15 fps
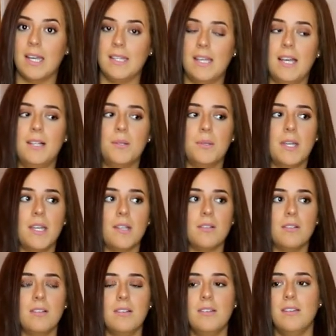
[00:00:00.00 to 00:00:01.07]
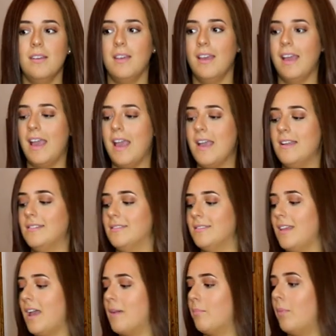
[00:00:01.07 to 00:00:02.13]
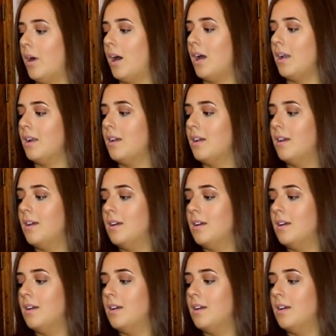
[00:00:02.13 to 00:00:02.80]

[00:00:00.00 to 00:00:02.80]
at that location, and I bought